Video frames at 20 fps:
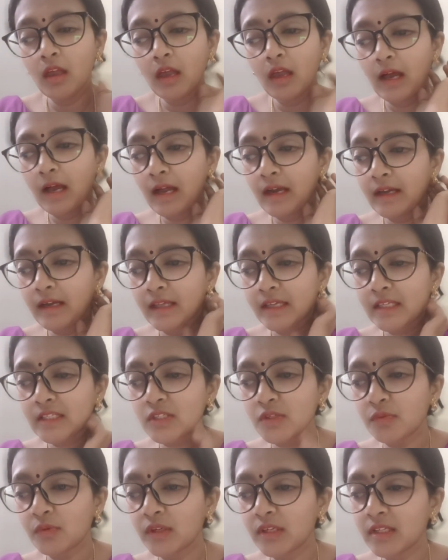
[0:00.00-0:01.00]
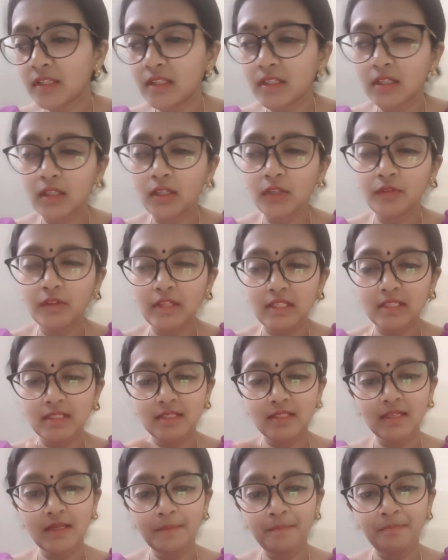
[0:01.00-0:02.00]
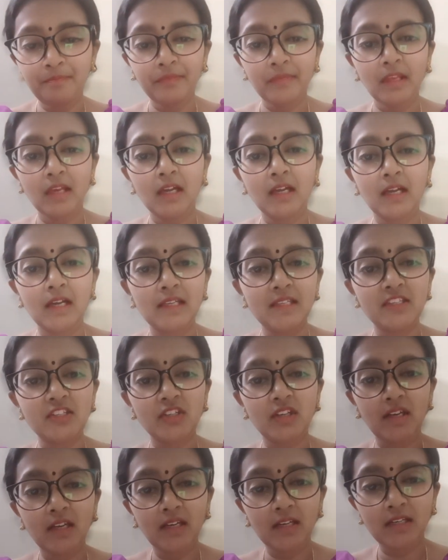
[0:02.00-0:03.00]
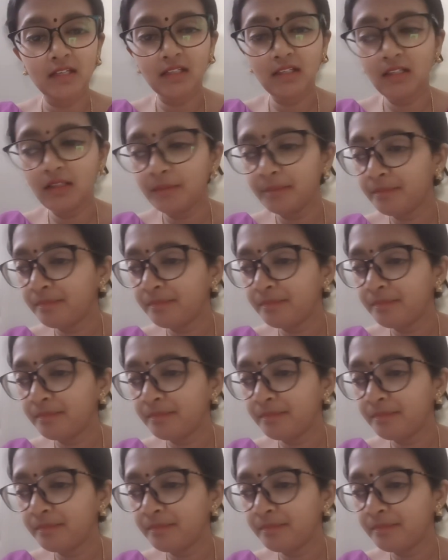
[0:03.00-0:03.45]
and next one, third one is the congenital